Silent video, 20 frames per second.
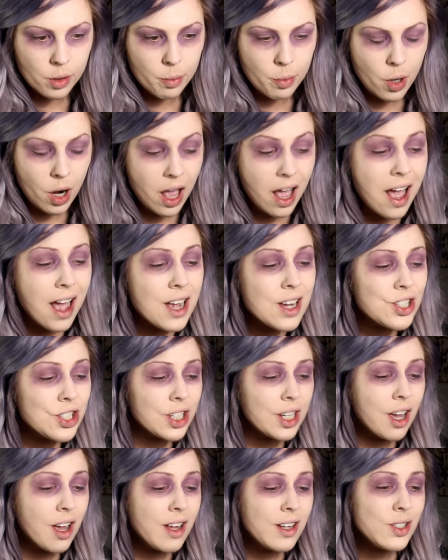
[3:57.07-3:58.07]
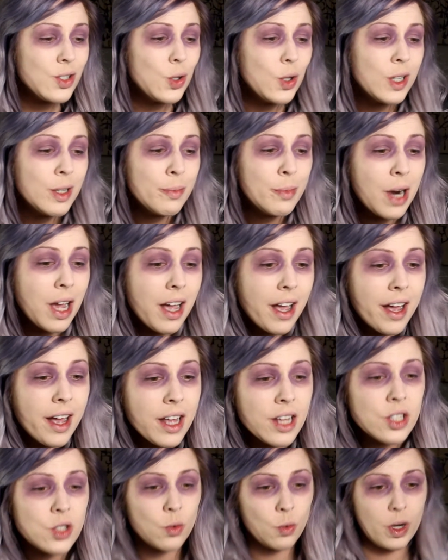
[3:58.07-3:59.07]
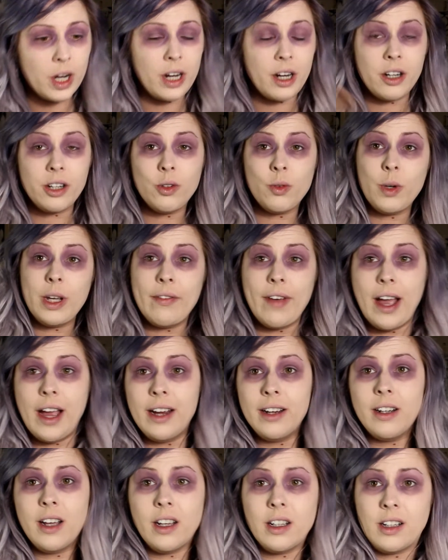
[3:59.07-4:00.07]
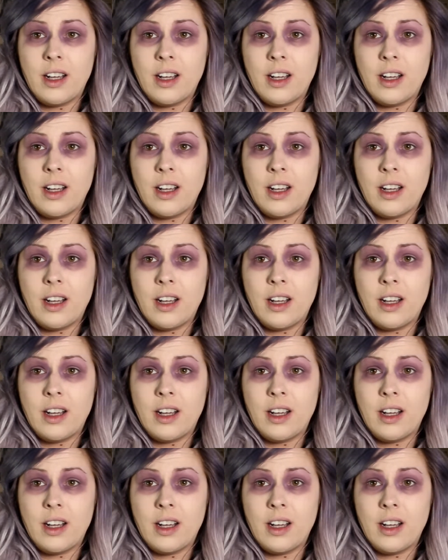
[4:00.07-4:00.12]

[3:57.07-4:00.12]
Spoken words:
brush, where do we find a